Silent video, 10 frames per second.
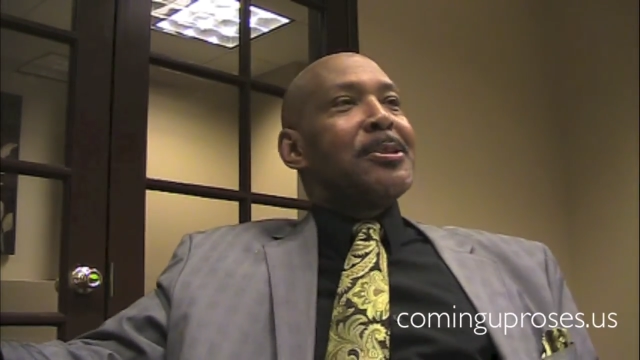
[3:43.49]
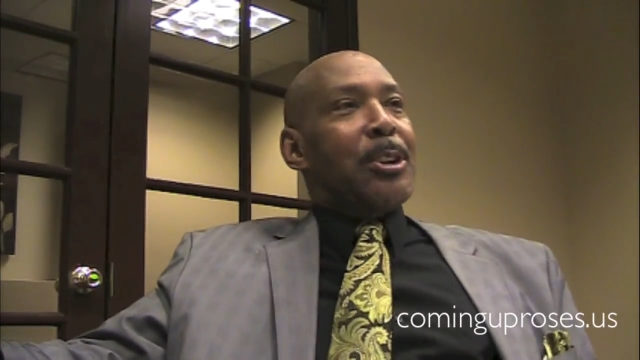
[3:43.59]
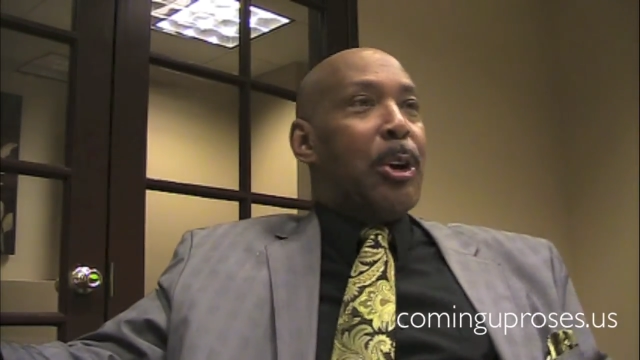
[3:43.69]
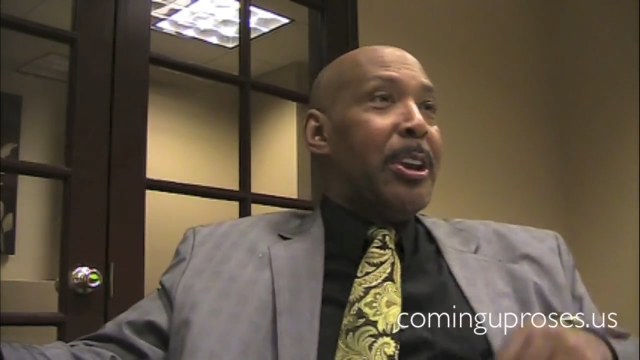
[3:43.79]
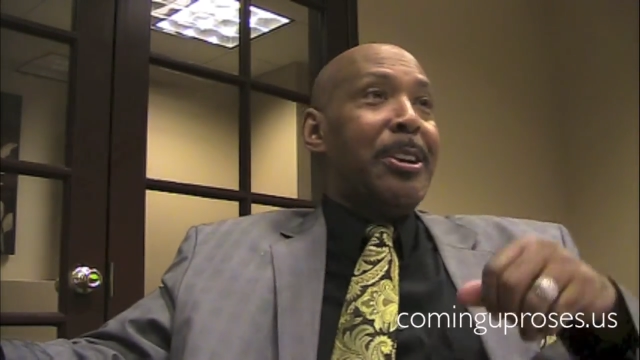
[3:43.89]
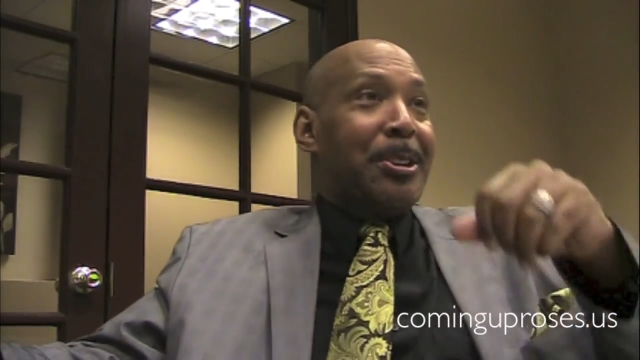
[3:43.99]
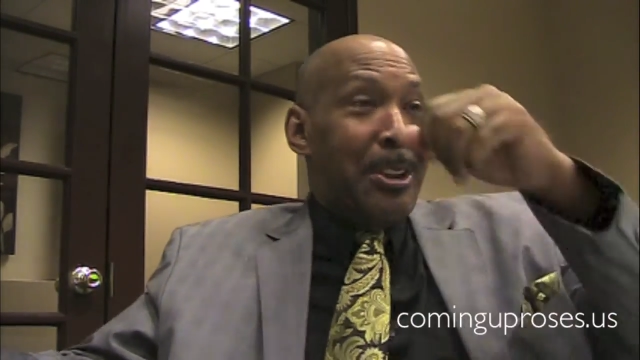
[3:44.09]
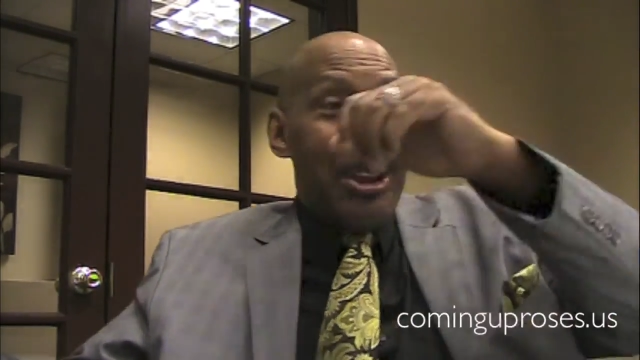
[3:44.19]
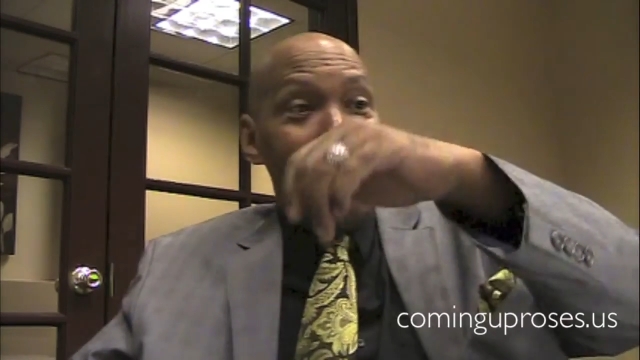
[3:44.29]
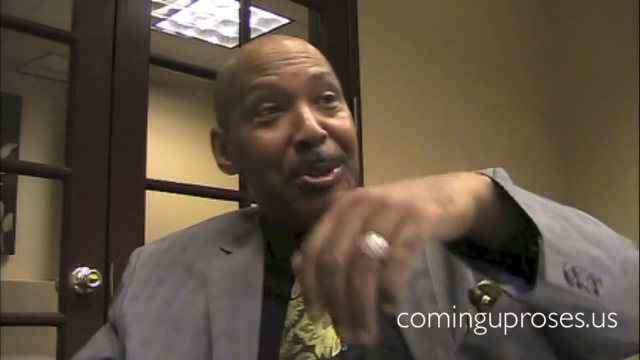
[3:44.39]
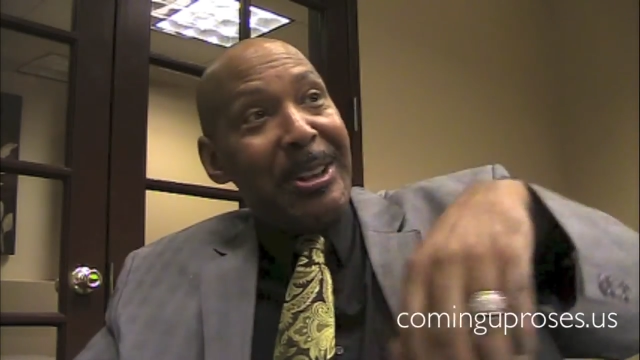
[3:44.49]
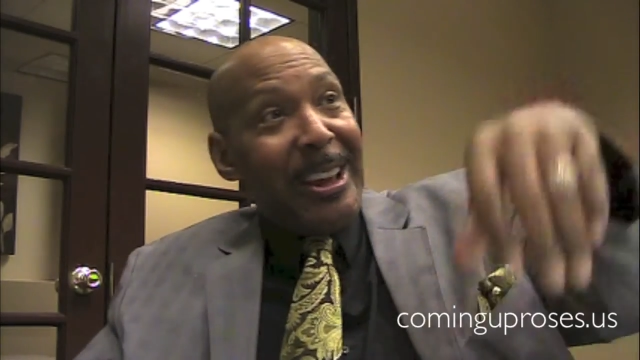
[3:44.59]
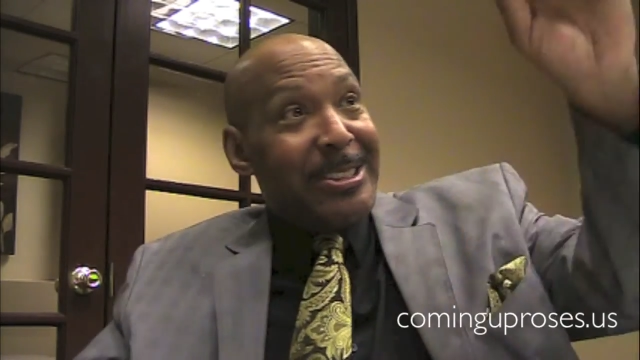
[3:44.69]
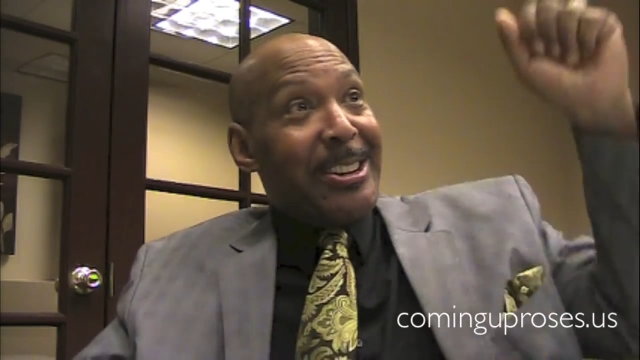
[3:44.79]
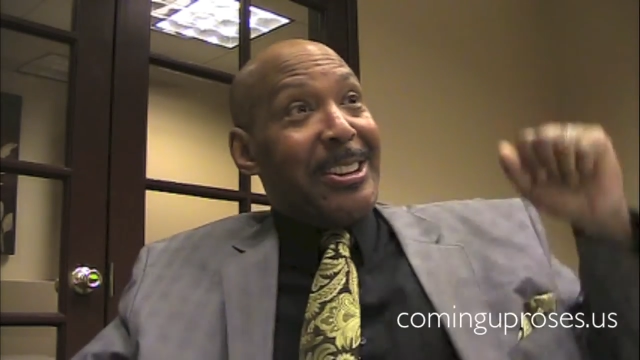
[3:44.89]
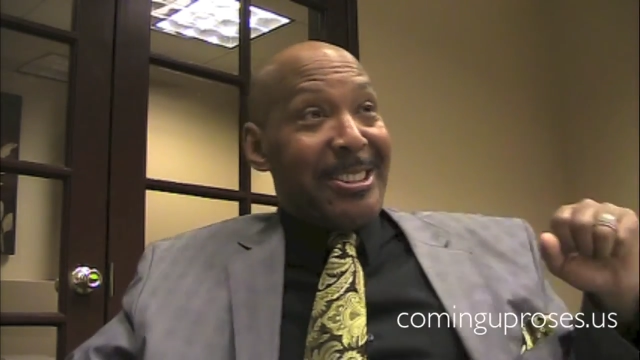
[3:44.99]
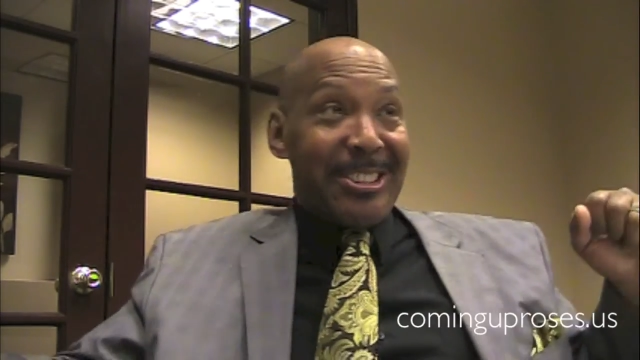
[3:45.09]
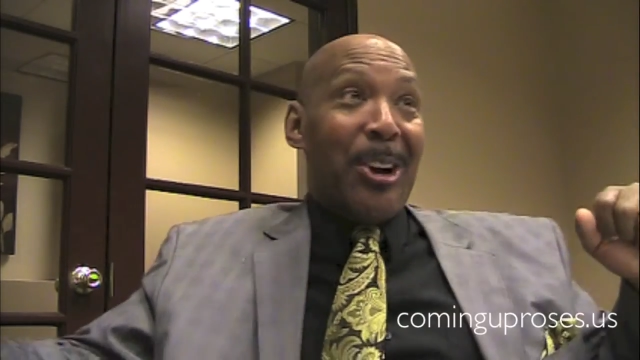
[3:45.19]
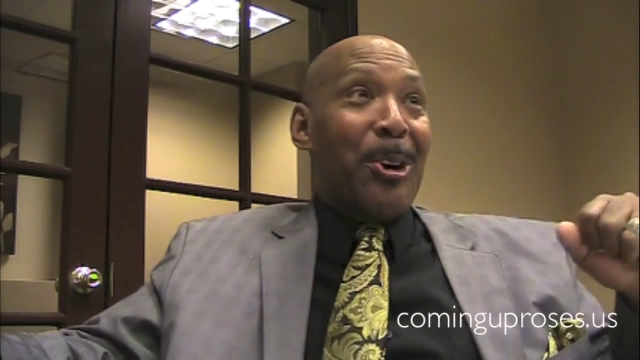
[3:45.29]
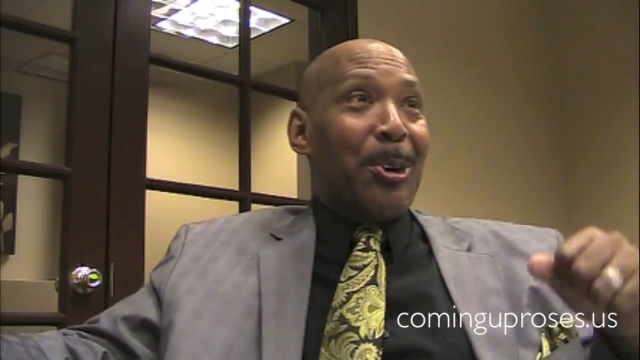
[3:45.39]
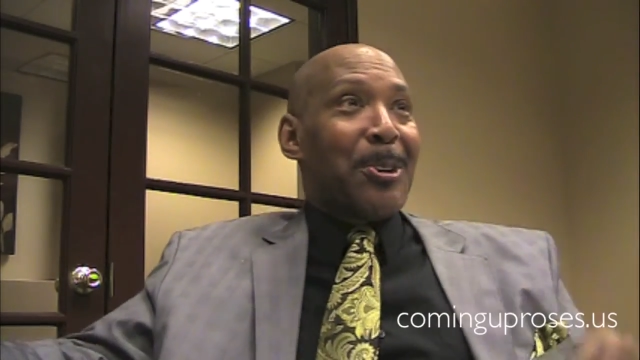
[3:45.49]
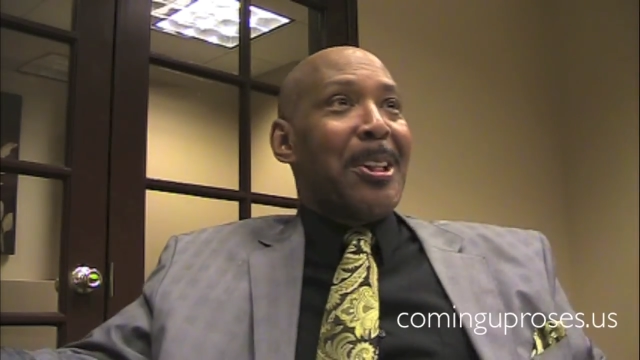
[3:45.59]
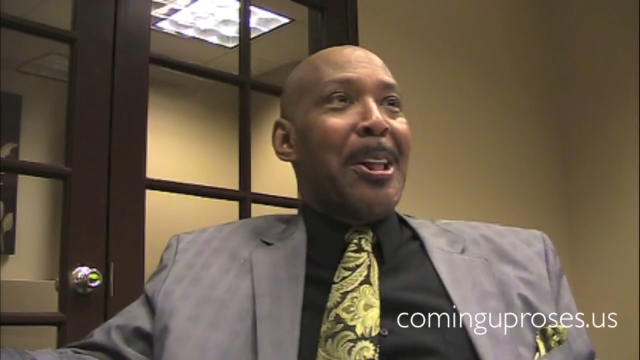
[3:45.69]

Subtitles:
so he ended the song.